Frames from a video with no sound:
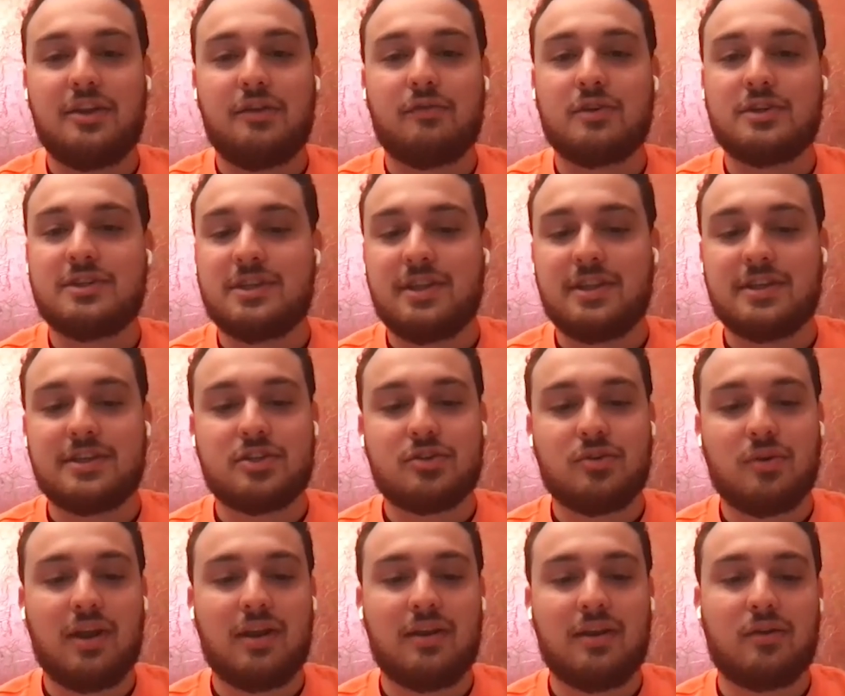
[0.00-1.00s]
Do you foresee this
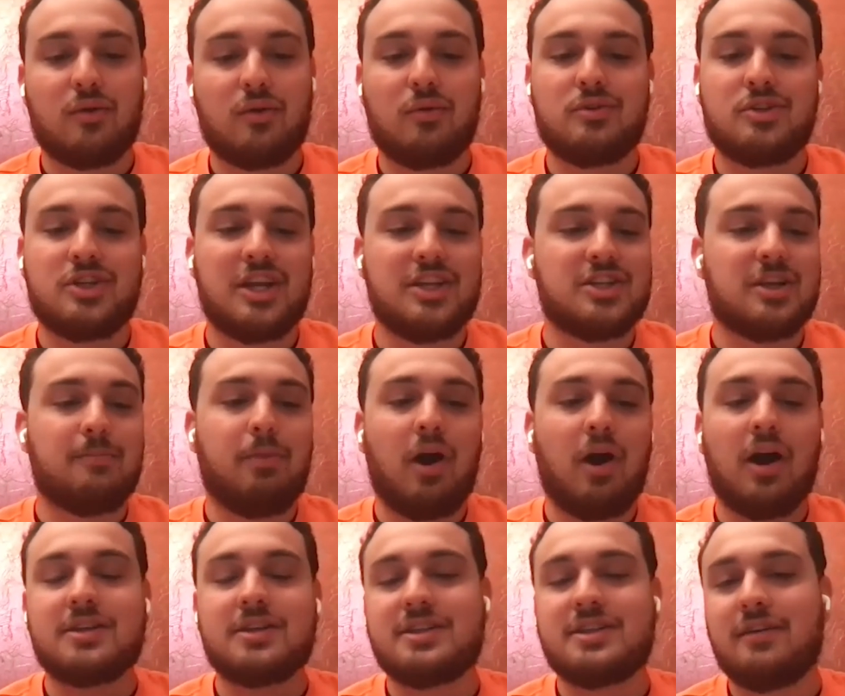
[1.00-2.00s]
trend changing
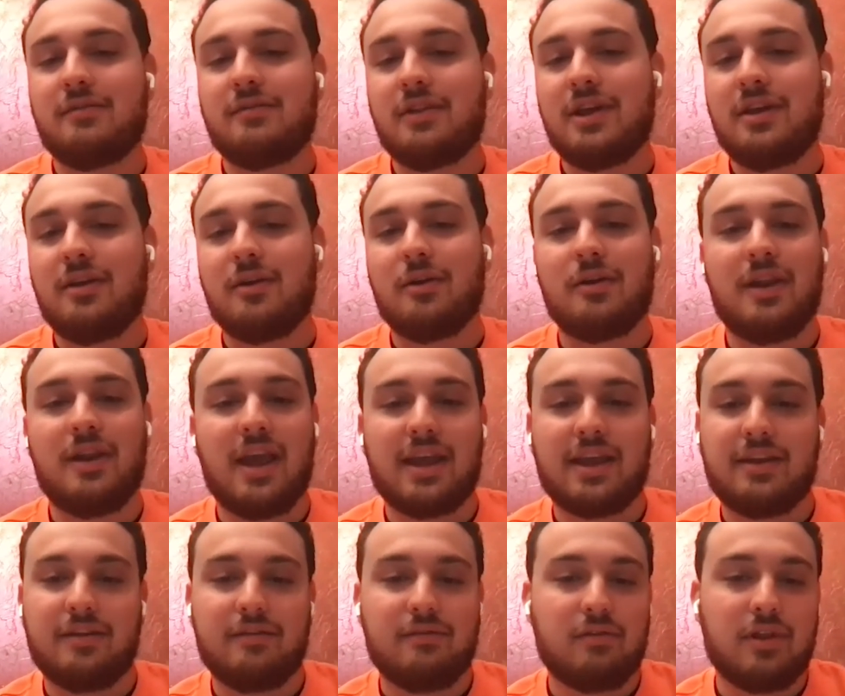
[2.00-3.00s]
positively or
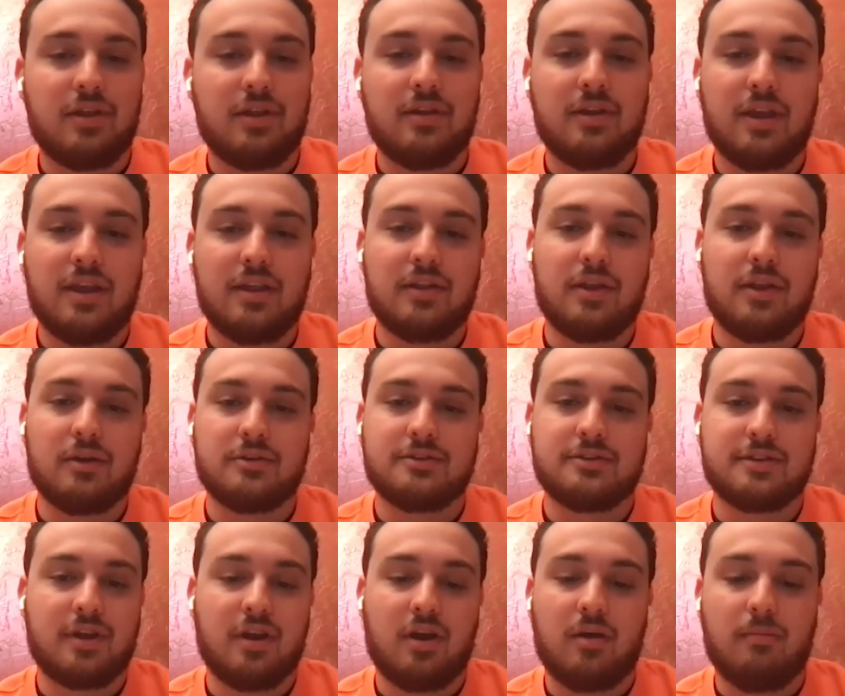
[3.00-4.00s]
negatively in the years
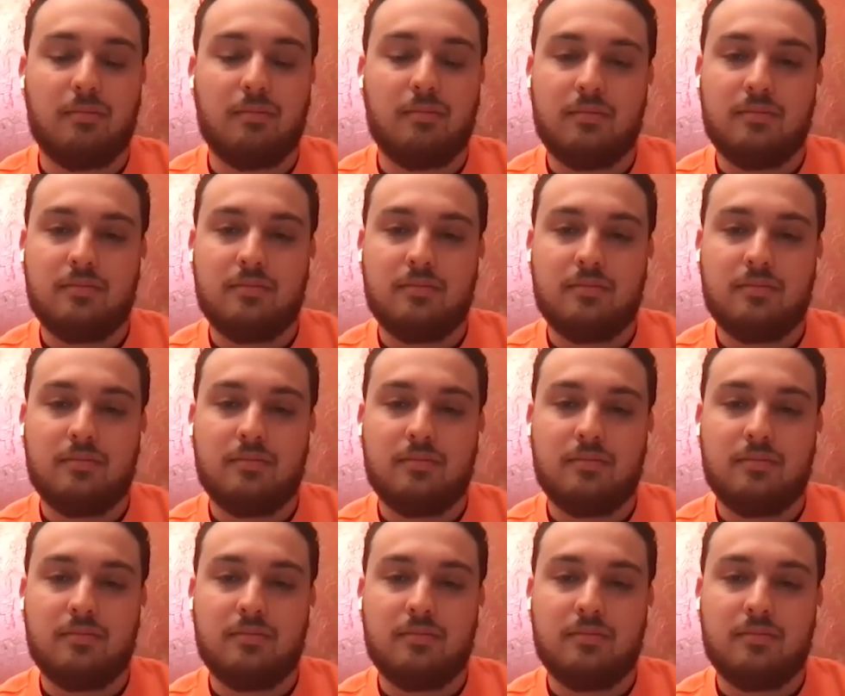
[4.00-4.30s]
to come?